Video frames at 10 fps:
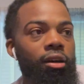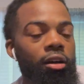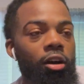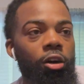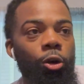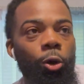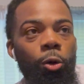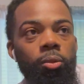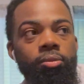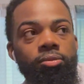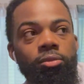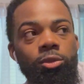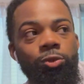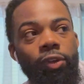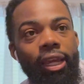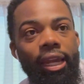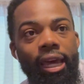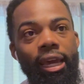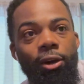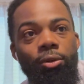figure that
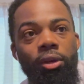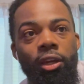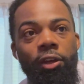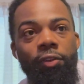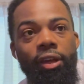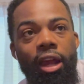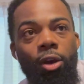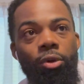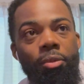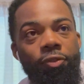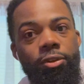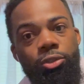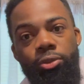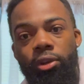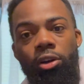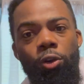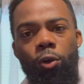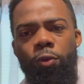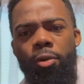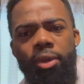out, figure out what my future is going to
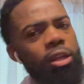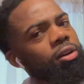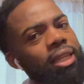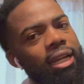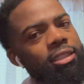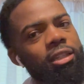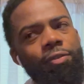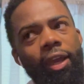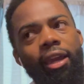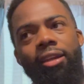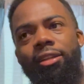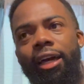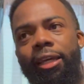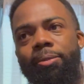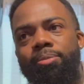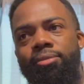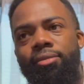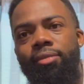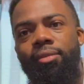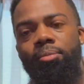hold for me, you know, a lot of stuff. And like,
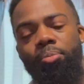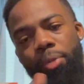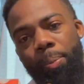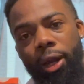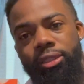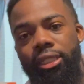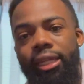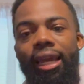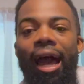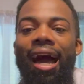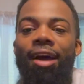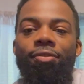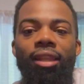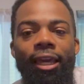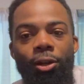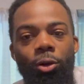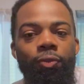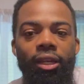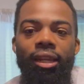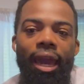personally, I feel like
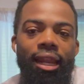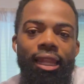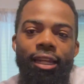COVID had a lot